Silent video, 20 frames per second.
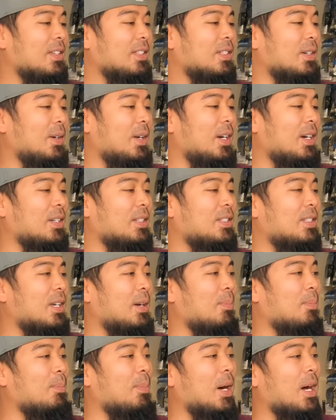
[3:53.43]
So here's
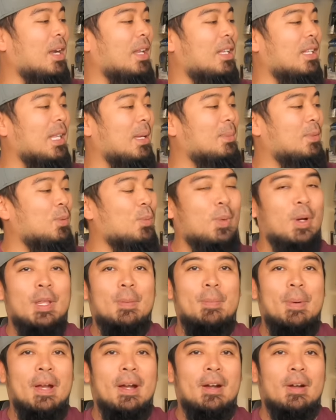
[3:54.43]
some body clips
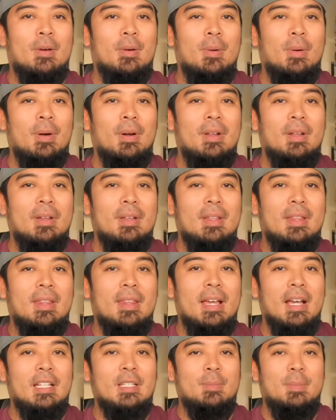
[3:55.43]
with paracord.
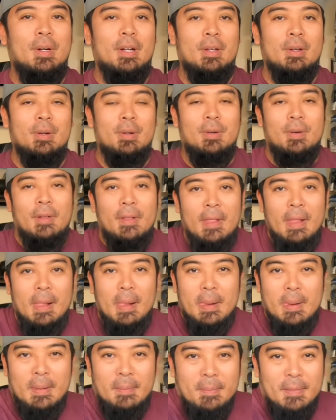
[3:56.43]
That's pretty cool.
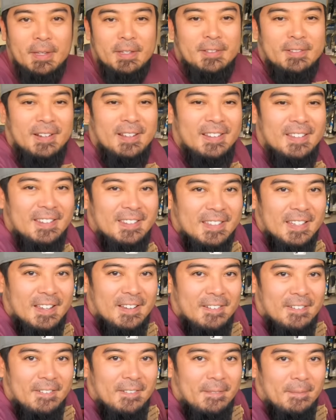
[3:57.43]
Let me straighten this out.